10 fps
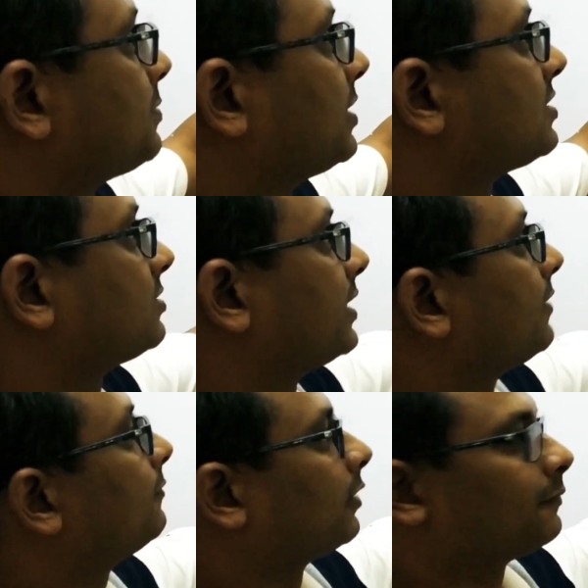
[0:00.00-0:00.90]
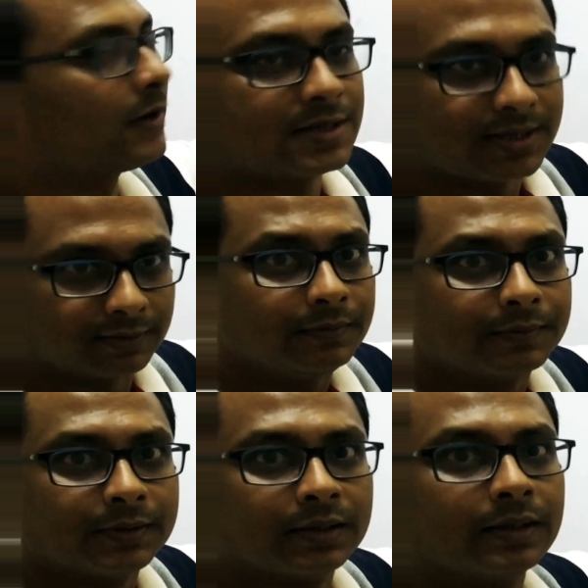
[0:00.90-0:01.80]
plus 3 for a function,
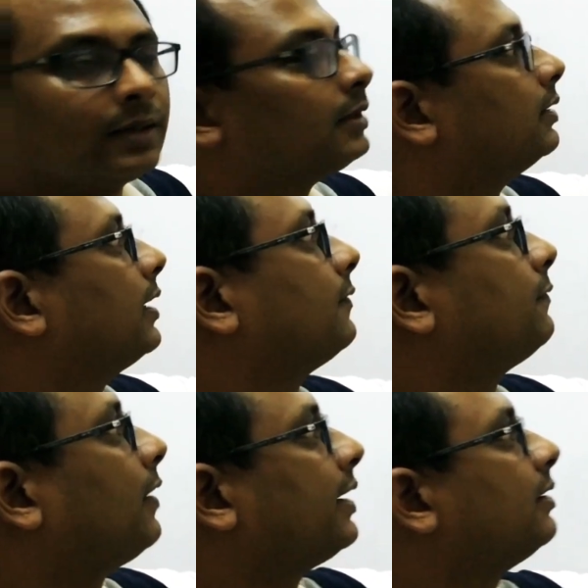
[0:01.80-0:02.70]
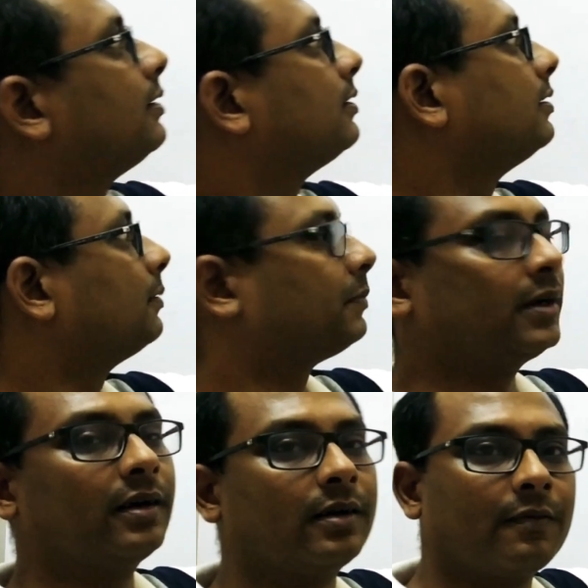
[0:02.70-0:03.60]
then find the
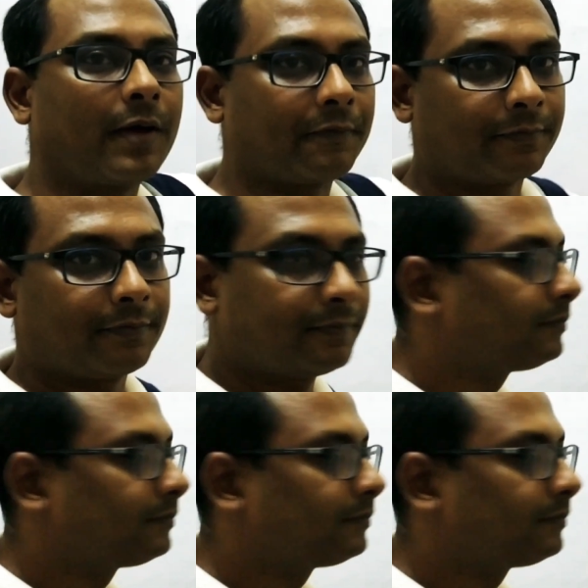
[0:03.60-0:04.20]
period of f.